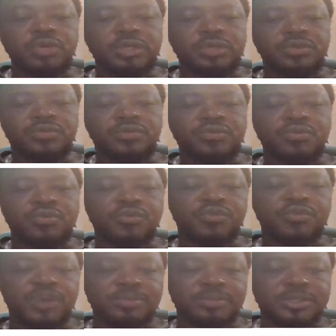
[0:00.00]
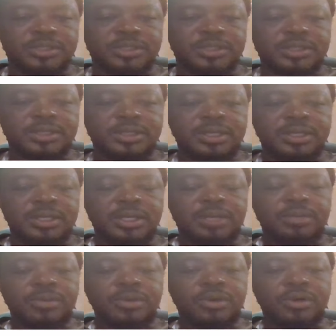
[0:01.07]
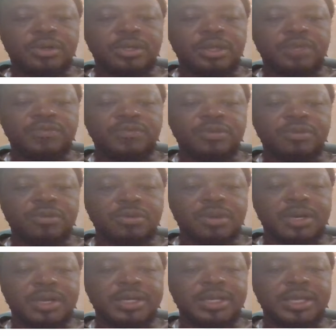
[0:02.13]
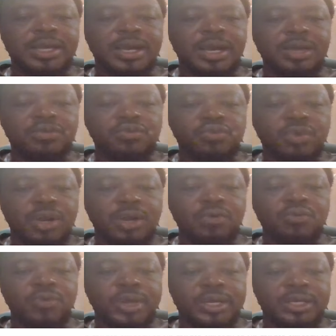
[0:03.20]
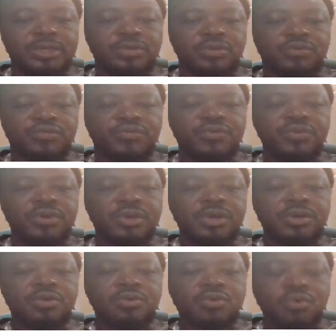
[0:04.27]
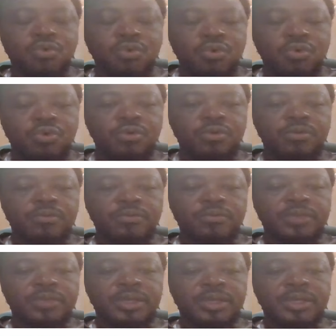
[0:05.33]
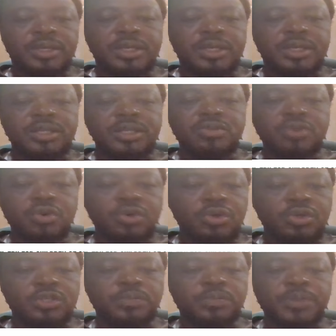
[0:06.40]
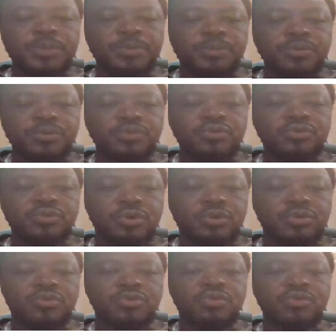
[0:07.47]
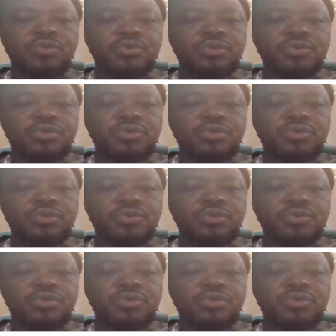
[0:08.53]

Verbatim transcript: to owners of cocoa farms. Because if you look at the actual workers of cocoa, those people do not